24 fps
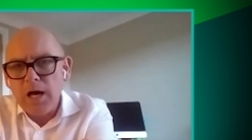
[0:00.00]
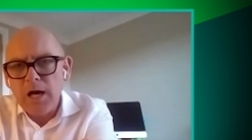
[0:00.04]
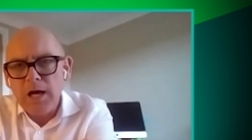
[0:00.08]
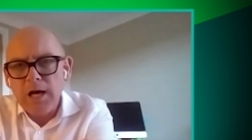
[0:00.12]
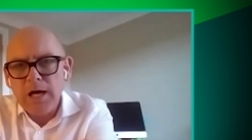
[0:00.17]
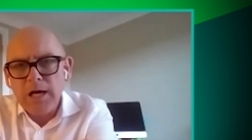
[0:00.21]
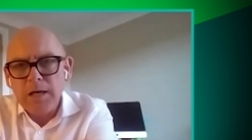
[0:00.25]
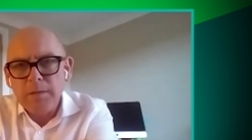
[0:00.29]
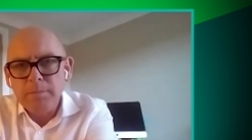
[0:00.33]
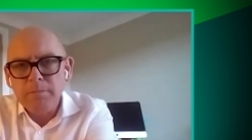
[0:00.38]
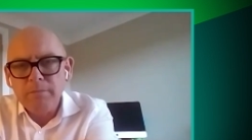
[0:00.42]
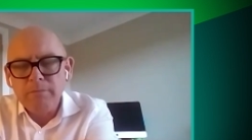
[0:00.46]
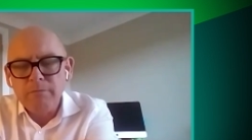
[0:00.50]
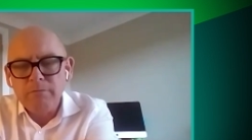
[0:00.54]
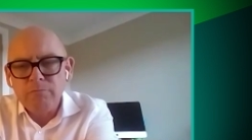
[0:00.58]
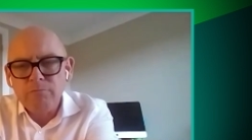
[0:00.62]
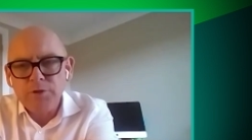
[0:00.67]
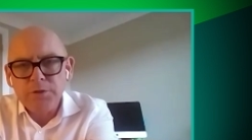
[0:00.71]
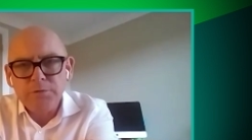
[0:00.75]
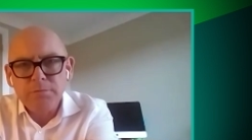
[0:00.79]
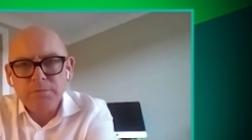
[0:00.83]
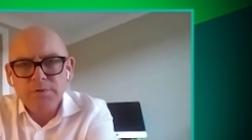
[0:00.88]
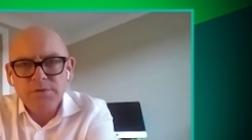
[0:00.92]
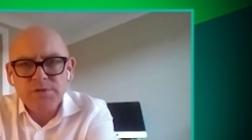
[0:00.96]
um,
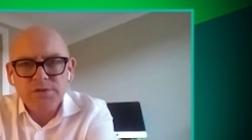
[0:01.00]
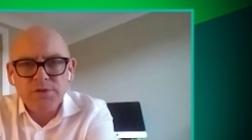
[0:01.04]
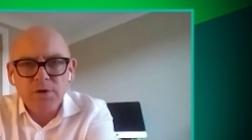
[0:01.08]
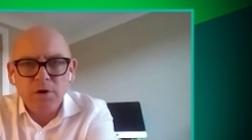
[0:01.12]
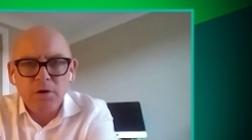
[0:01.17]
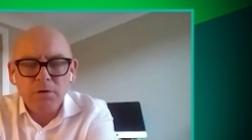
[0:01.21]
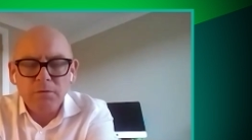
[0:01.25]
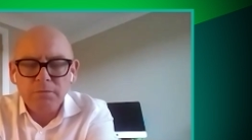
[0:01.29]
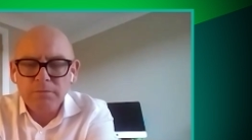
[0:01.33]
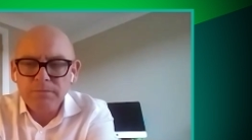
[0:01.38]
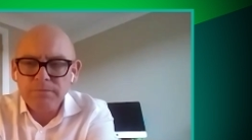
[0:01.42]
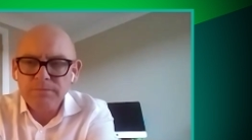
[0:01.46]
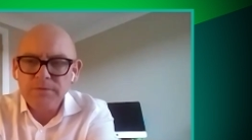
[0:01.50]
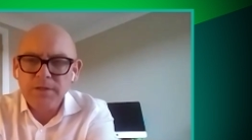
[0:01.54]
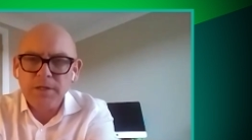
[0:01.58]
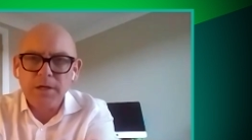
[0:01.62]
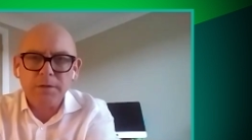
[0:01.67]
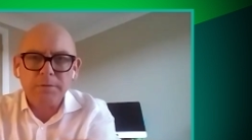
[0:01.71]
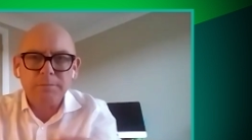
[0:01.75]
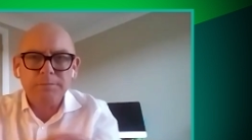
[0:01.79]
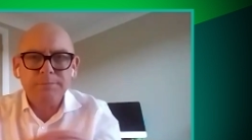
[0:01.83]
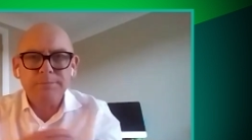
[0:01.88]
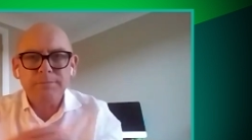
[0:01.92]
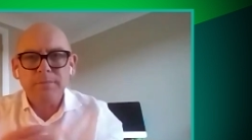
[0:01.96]
roots of, you
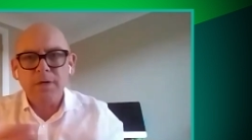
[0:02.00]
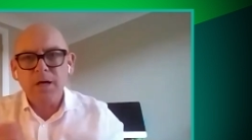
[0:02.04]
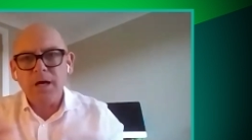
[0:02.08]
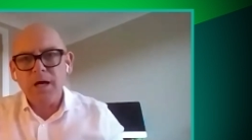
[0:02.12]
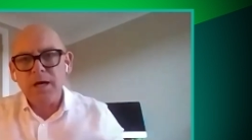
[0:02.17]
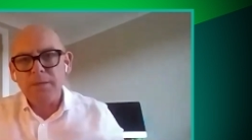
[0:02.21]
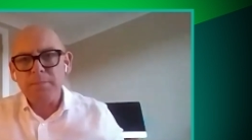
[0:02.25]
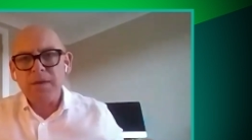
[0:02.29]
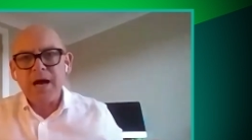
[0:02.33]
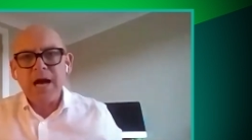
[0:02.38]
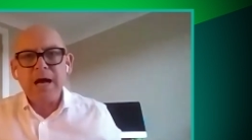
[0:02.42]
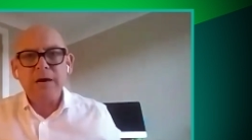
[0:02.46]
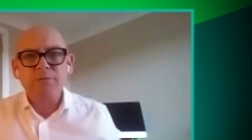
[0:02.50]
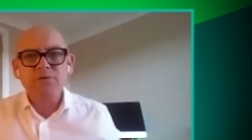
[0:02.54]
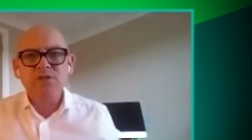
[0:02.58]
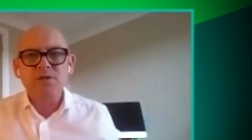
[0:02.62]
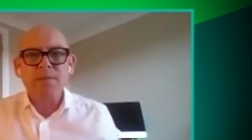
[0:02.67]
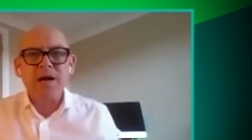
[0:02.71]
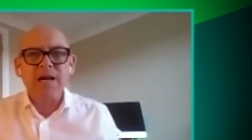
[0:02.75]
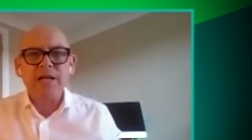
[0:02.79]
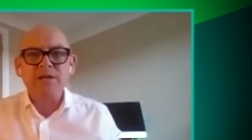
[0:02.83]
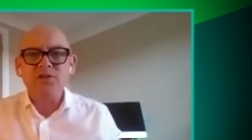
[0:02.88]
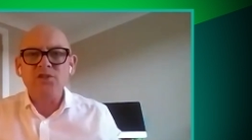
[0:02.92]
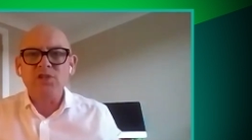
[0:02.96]
know, um, how to
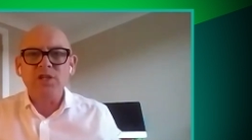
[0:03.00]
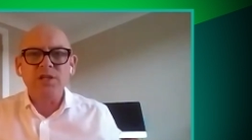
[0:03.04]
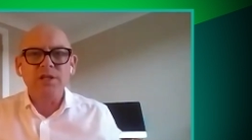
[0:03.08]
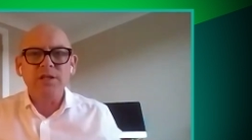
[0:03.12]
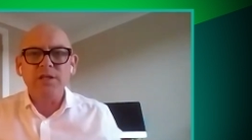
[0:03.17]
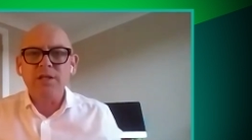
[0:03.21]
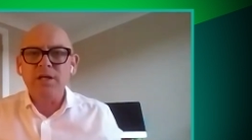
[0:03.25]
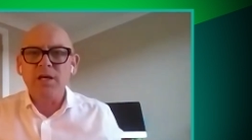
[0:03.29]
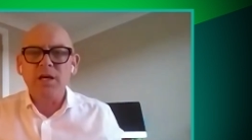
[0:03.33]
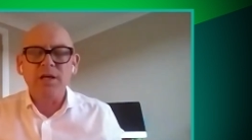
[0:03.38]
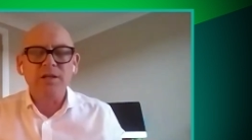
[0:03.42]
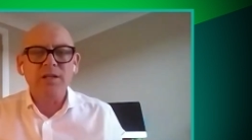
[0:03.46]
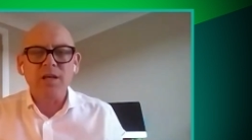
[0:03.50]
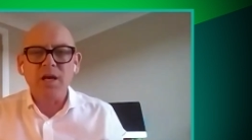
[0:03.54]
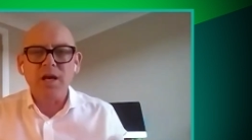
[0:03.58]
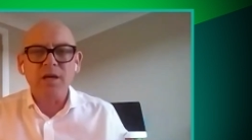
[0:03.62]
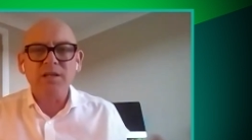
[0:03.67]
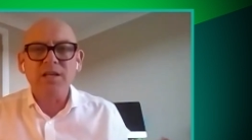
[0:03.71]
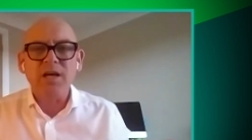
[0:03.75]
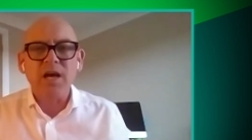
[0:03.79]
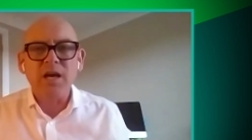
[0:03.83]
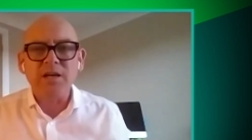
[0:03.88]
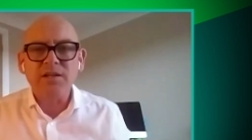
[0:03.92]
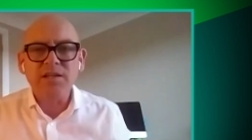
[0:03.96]
manage a, a,
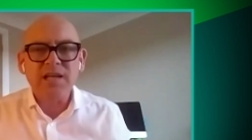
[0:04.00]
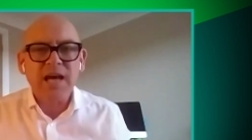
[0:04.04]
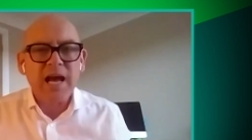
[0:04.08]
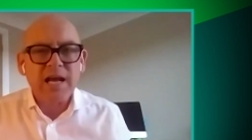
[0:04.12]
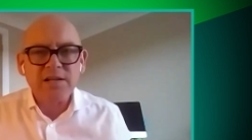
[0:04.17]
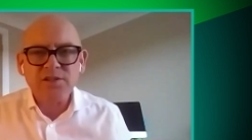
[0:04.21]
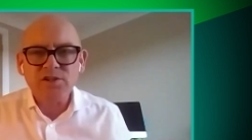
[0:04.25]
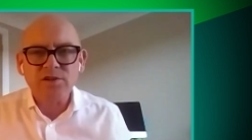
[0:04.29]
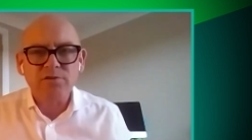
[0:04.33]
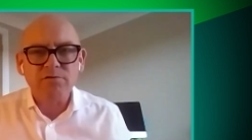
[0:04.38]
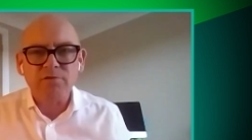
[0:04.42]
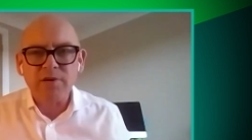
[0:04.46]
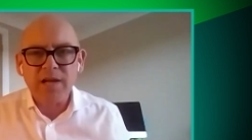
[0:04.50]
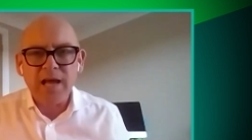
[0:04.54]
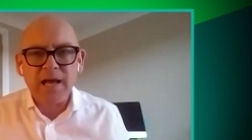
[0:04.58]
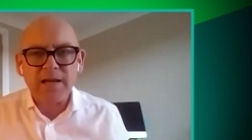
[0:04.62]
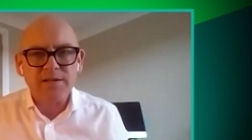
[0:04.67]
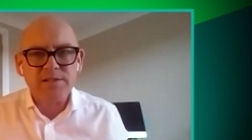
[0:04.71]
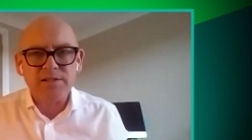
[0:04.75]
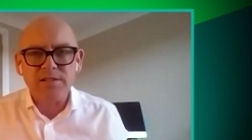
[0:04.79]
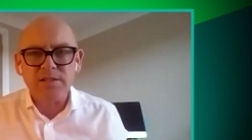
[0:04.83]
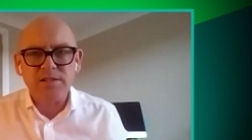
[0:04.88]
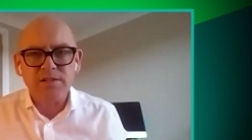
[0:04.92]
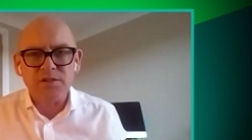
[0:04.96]
a, category
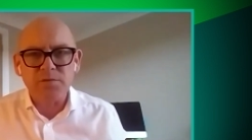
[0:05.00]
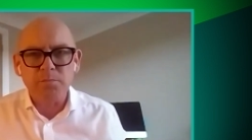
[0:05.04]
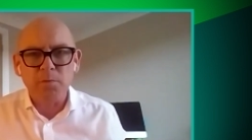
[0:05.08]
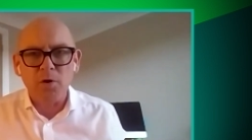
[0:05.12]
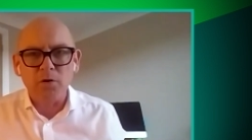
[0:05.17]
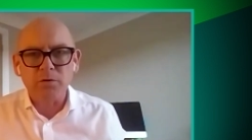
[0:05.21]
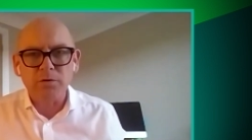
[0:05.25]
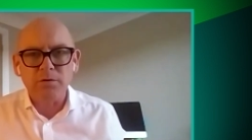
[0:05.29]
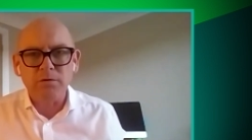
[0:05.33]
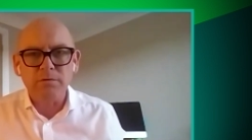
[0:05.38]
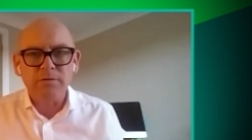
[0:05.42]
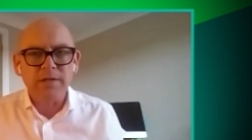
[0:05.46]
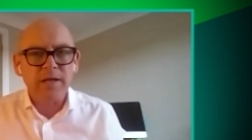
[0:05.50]
excellence model.